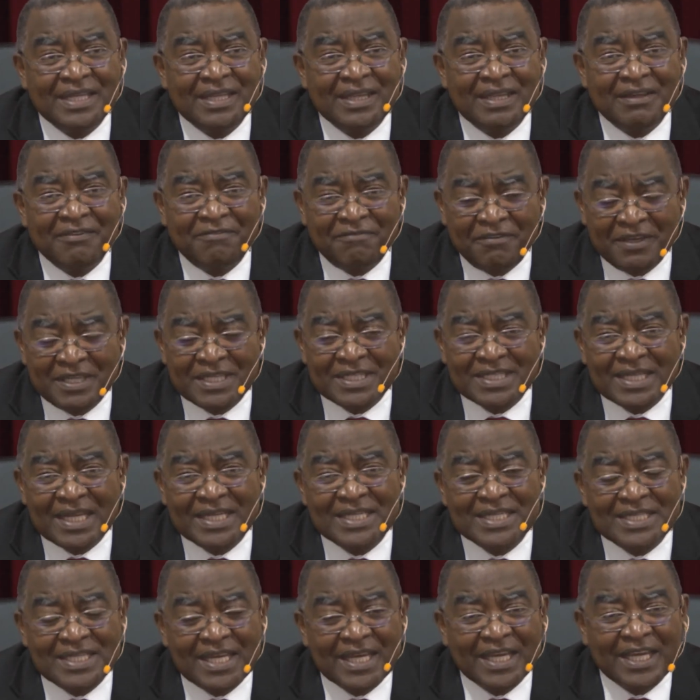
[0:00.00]
in the first
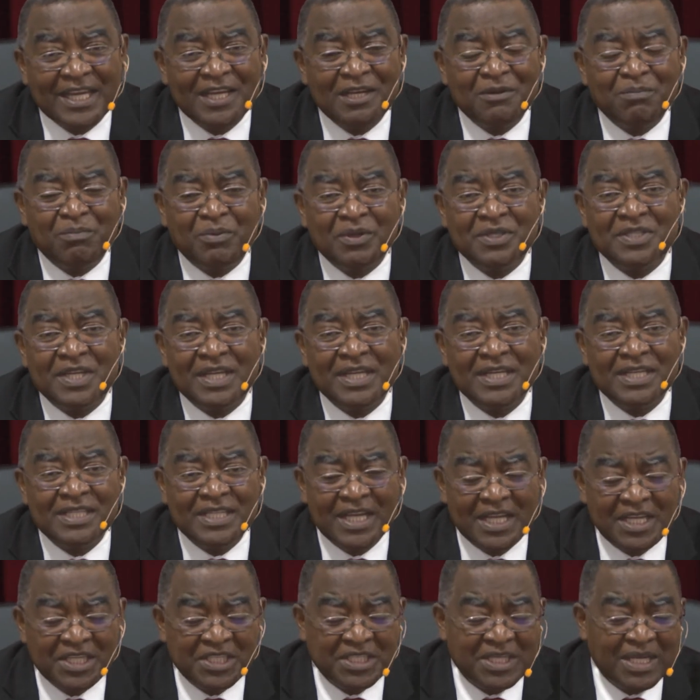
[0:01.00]
and second
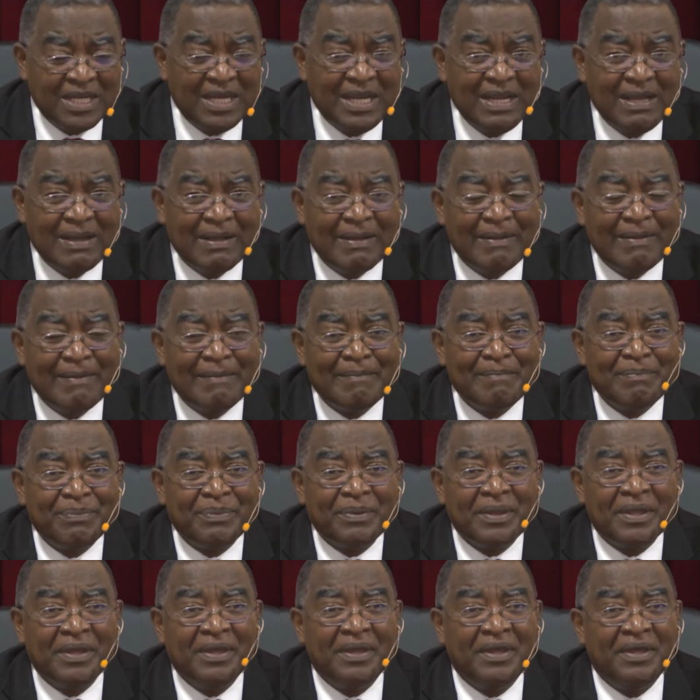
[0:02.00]
presentation,
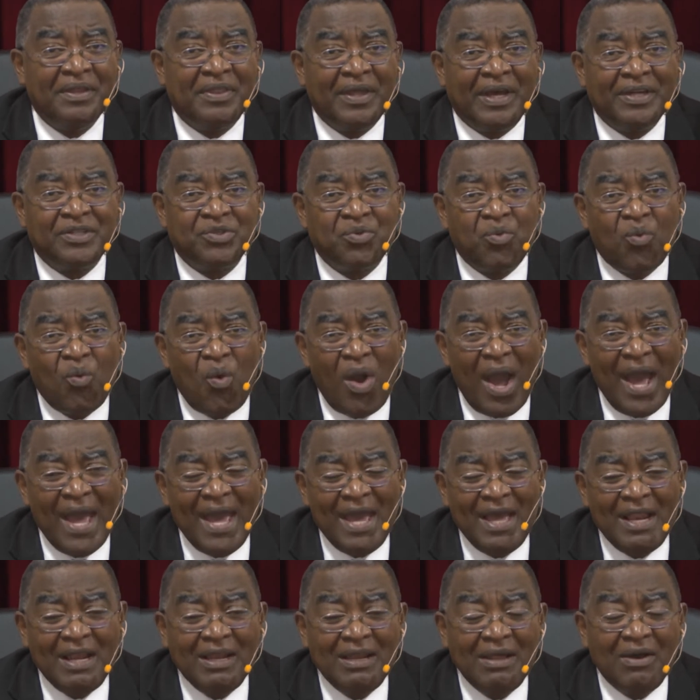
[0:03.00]
that
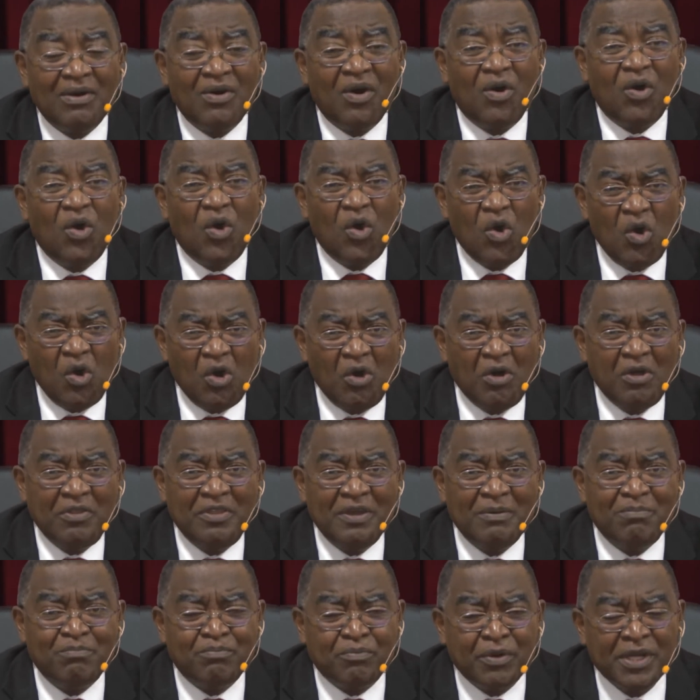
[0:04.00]
while all
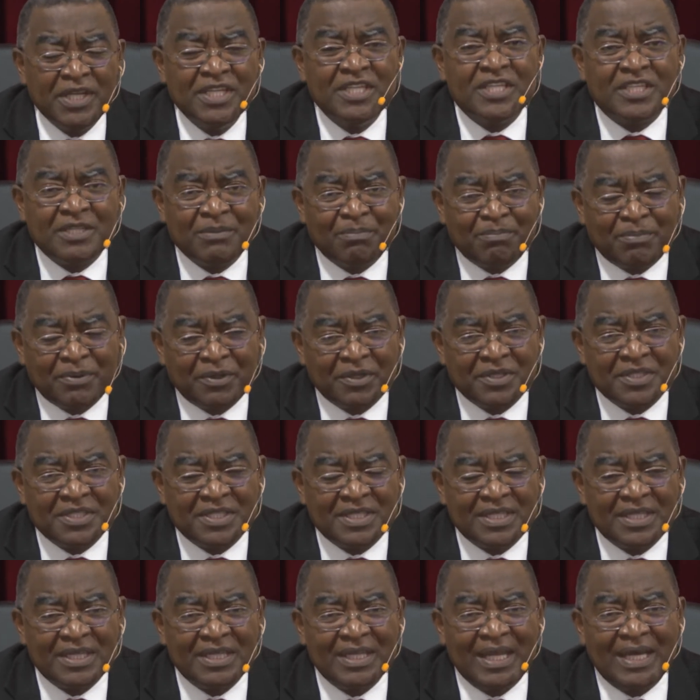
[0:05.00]
the
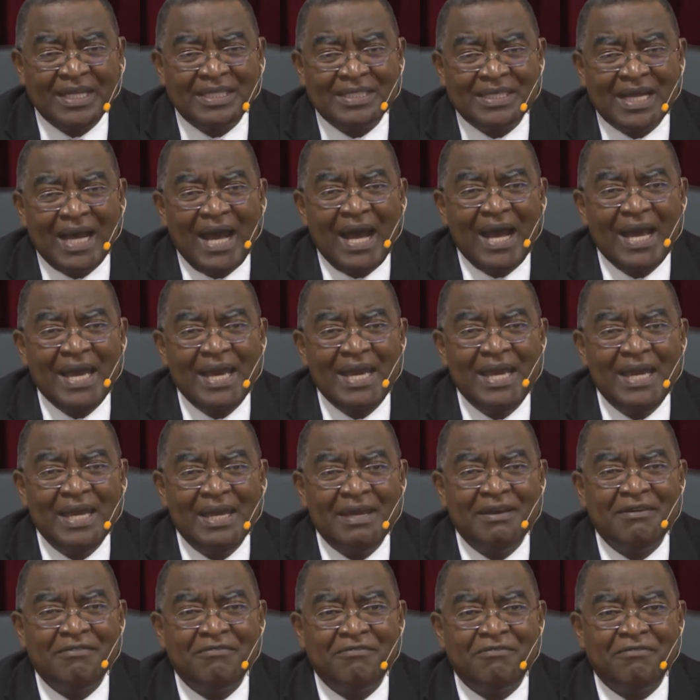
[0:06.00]
principles that I
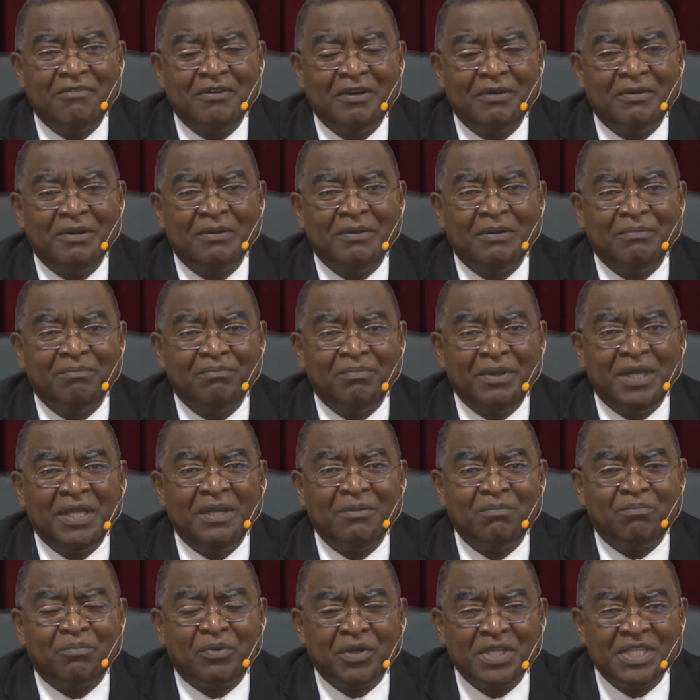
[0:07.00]
have
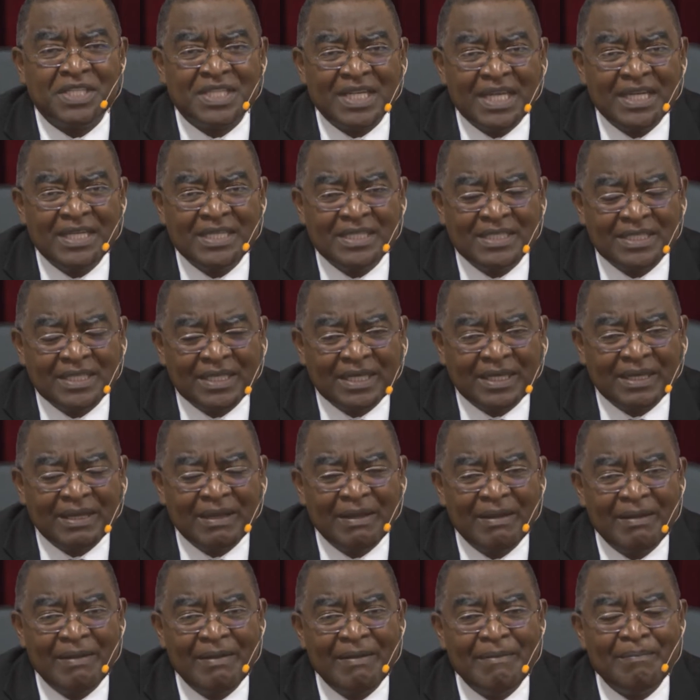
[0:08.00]
been presenting
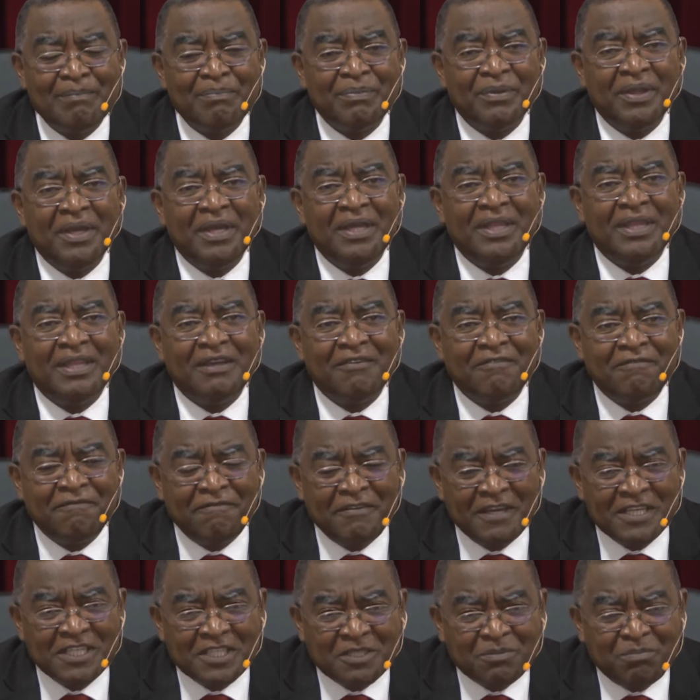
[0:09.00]
in the
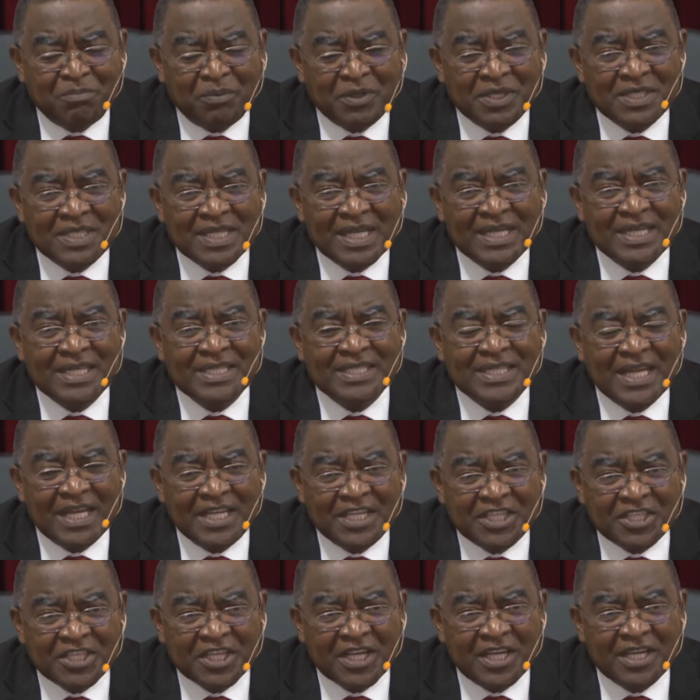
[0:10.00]
first
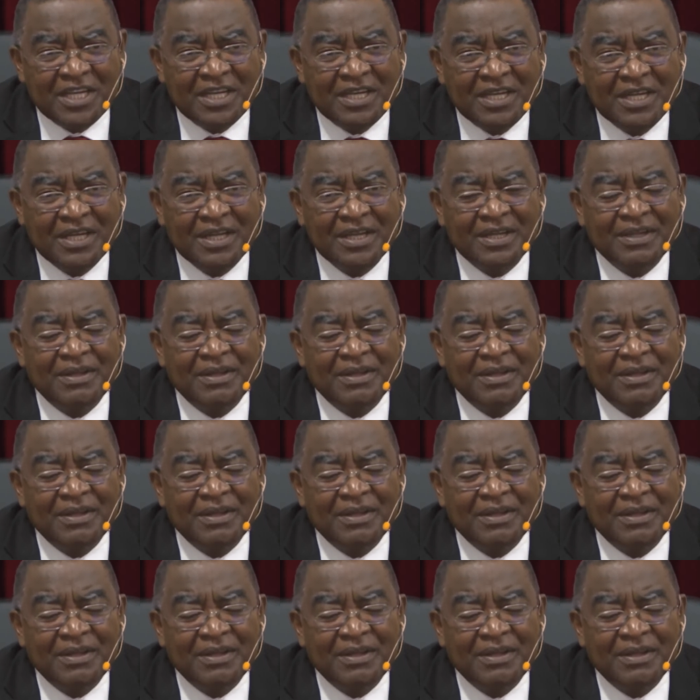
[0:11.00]
presentation,